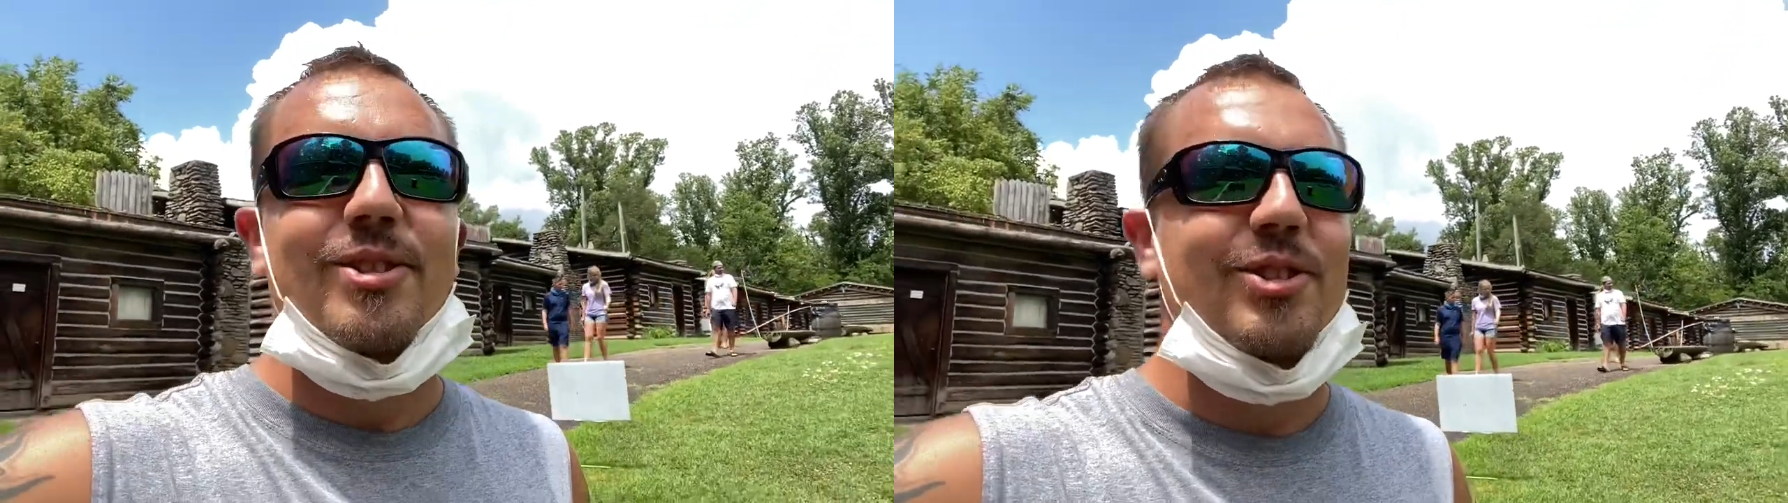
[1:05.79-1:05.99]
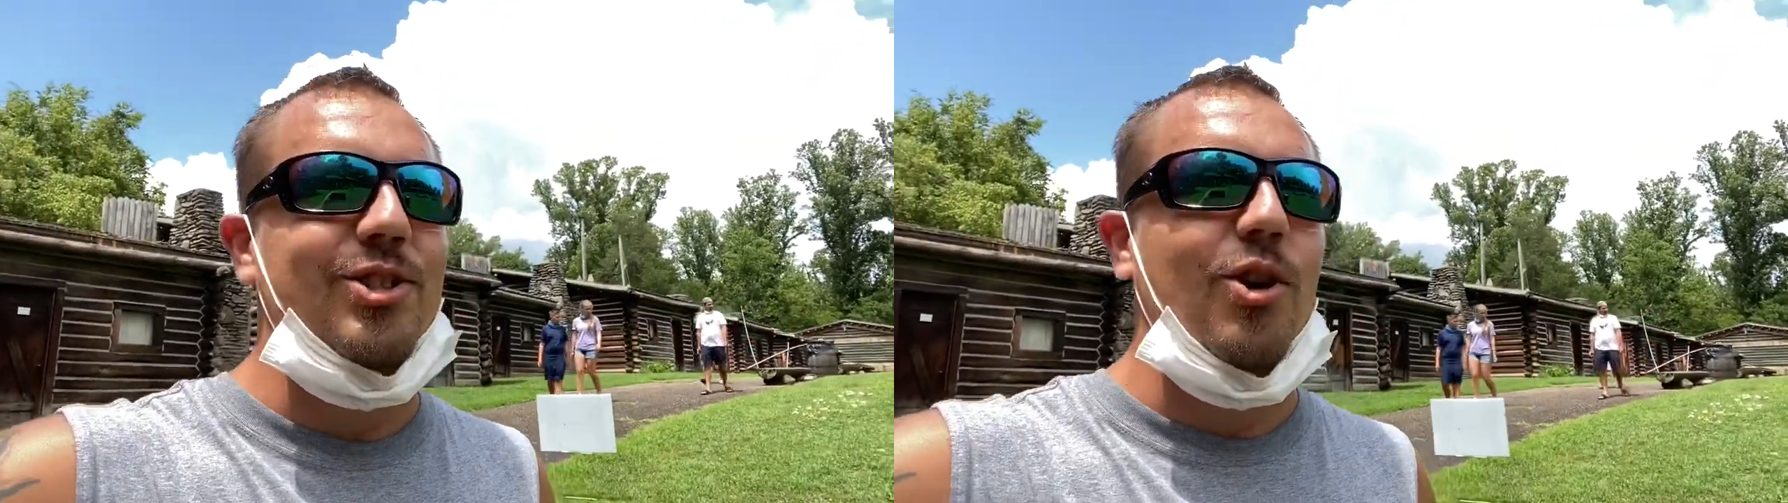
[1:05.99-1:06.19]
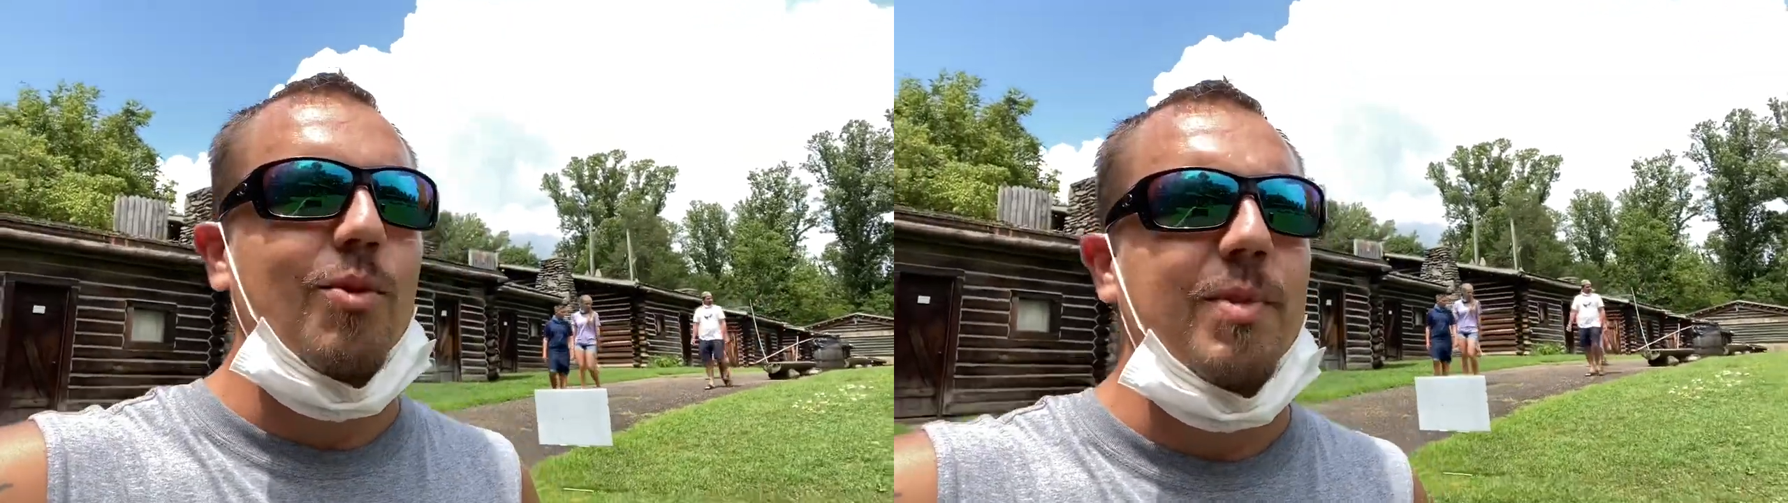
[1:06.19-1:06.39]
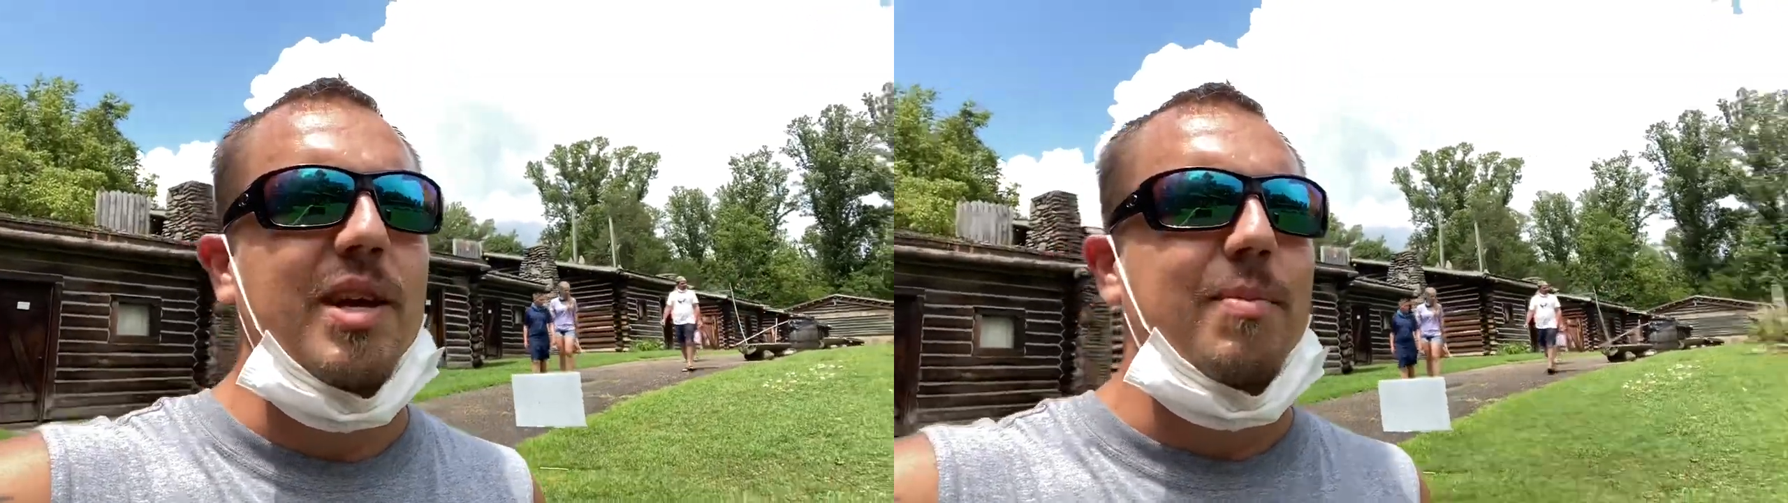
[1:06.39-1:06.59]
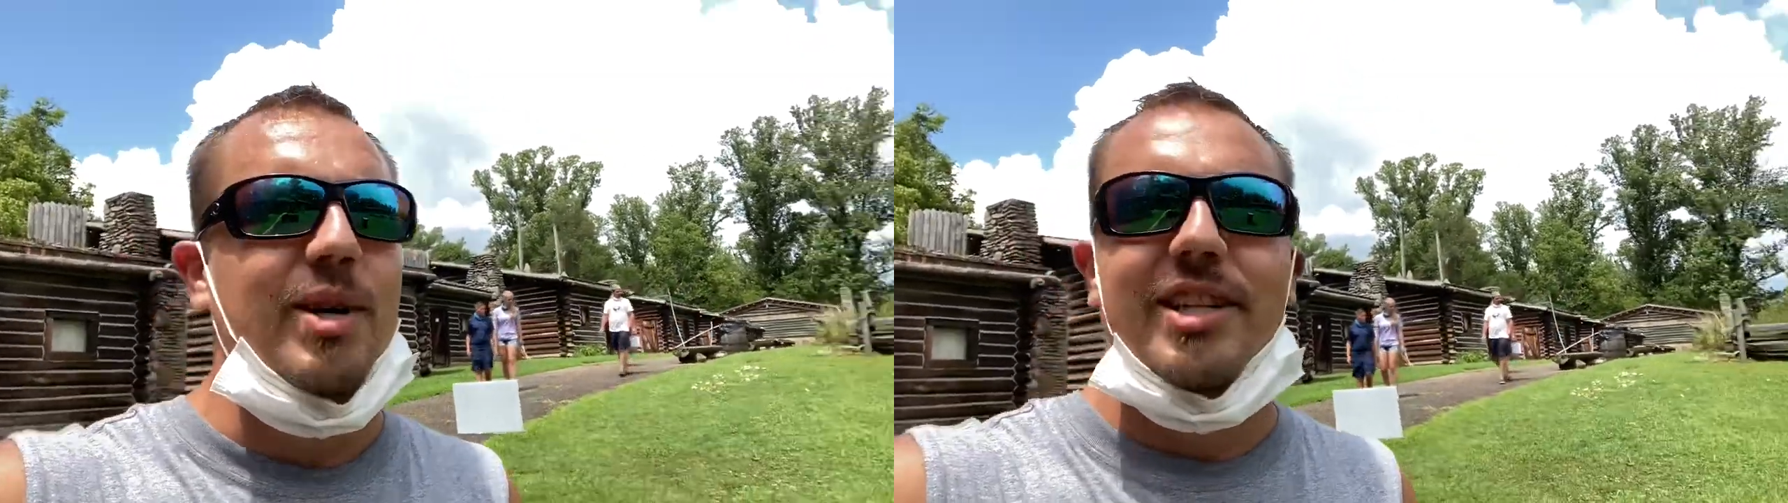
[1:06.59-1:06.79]
so many
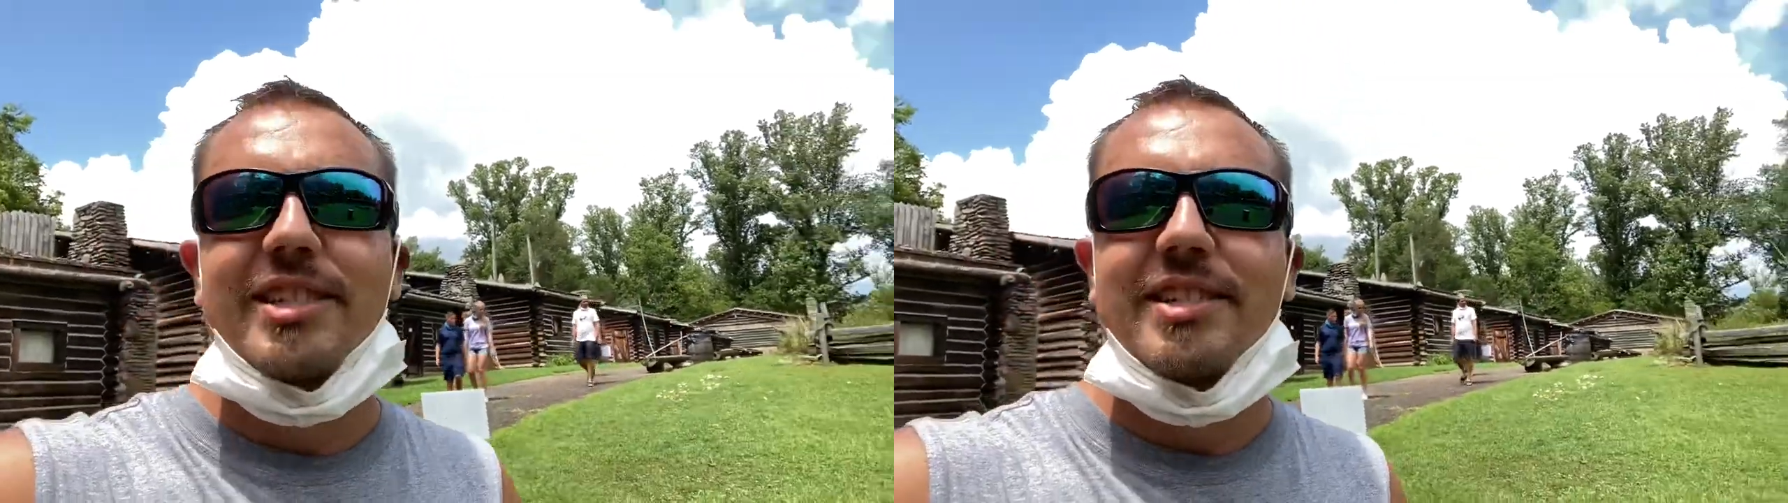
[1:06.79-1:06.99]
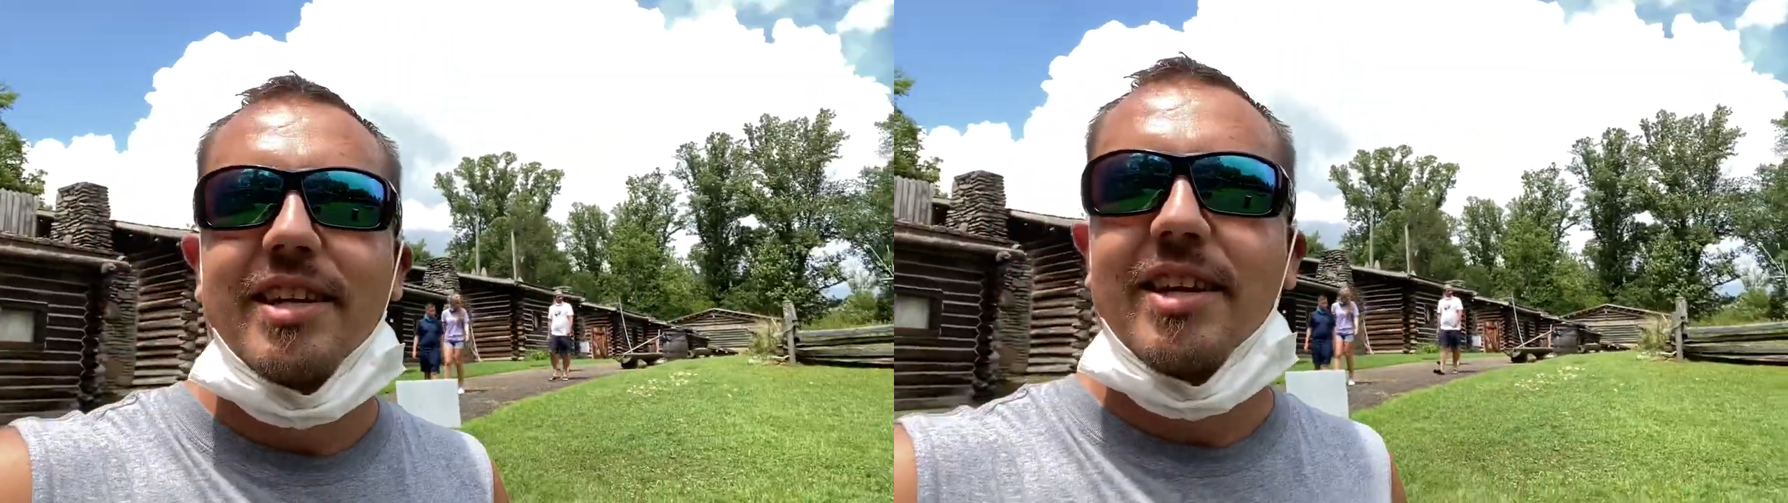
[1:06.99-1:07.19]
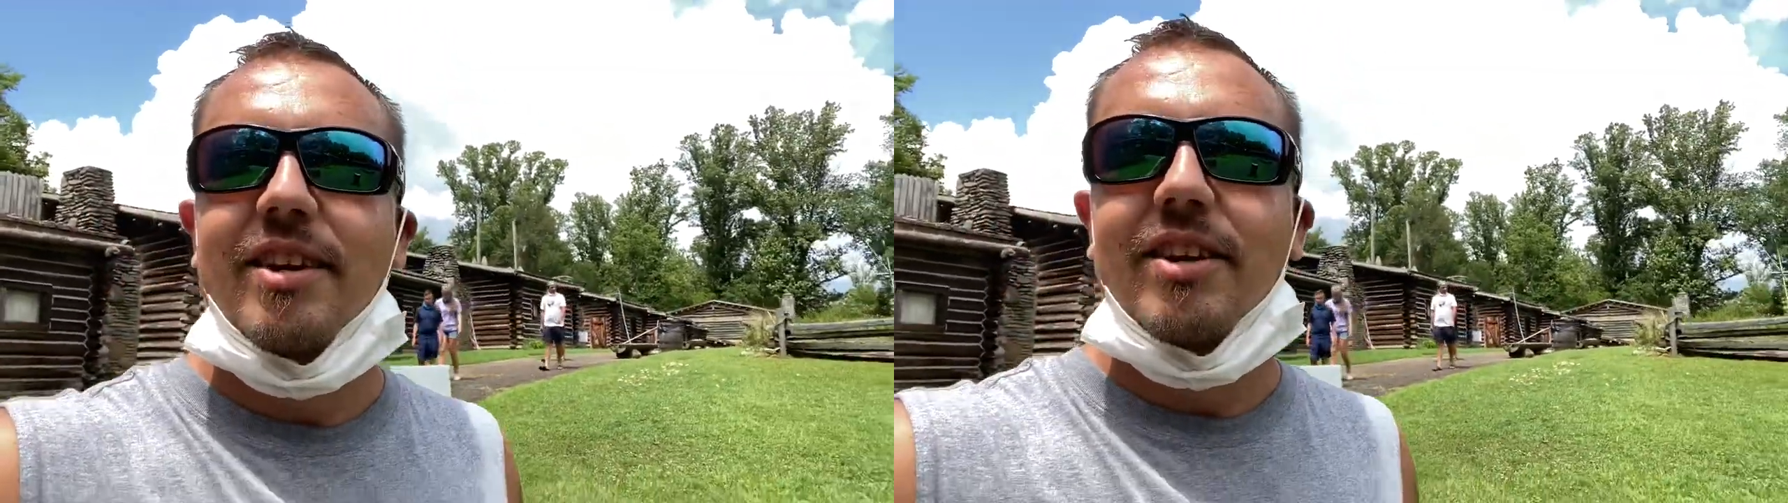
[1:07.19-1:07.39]
buildings in here.